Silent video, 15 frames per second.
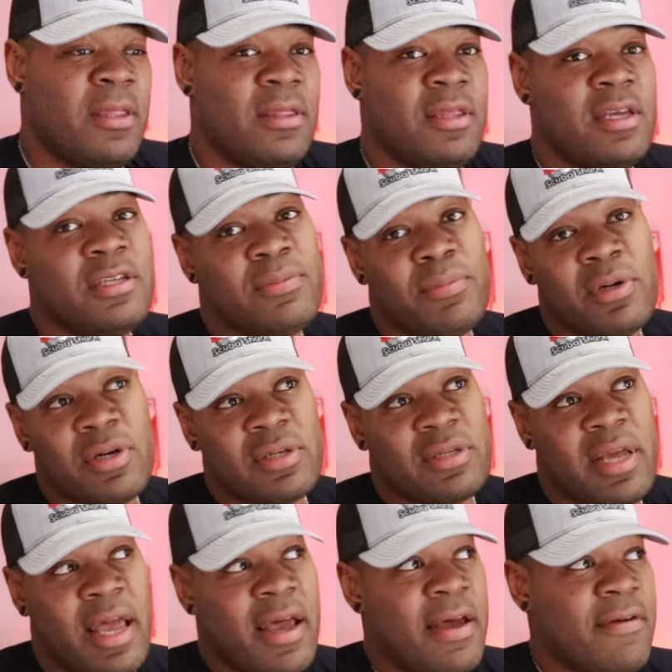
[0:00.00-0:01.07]
These books
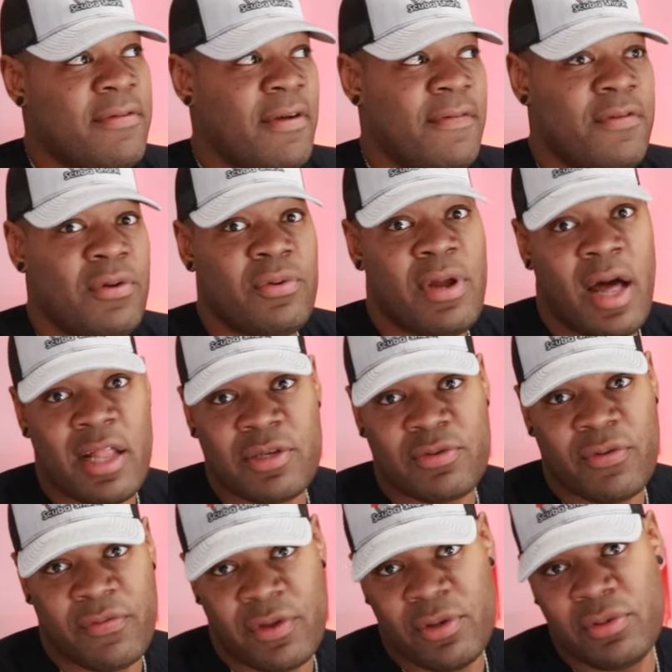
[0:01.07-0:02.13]
have a few knowledge
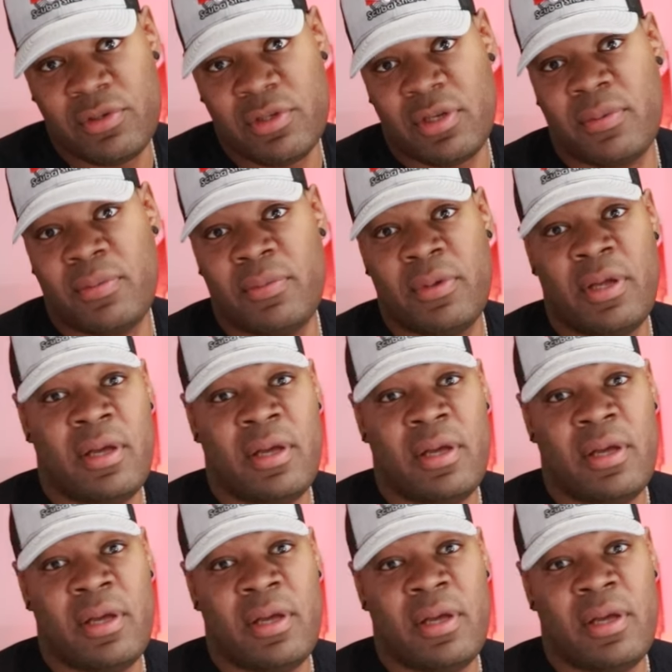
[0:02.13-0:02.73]
reviews in them.